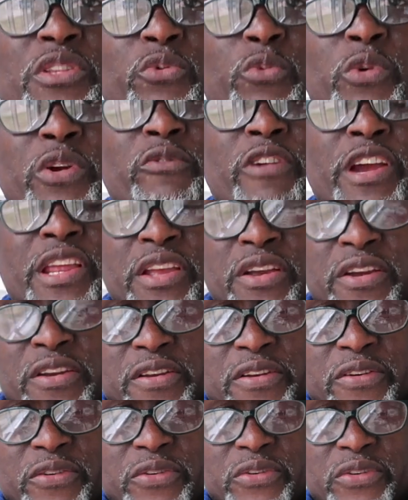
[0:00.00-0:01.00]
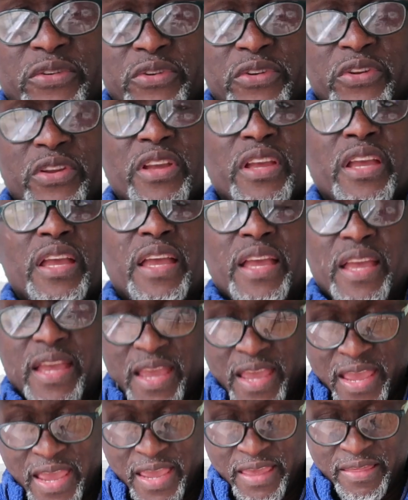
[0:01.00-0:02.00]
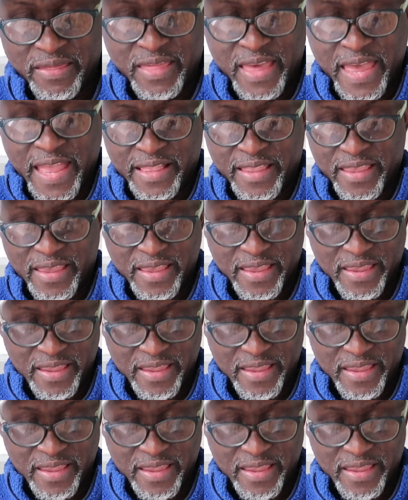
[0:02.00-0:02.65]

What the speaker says: in the wing right here, and that